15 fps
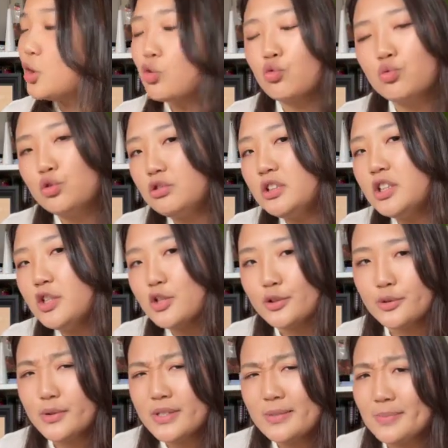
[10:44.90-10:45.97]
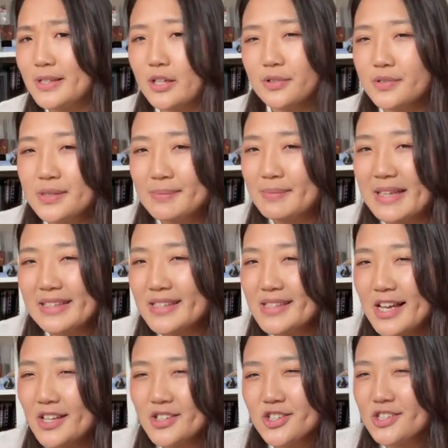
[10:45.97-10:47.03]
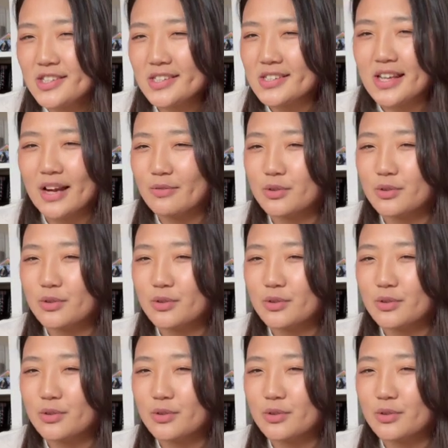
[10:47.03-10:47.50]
rulers lose themselves, and this house just doesn't have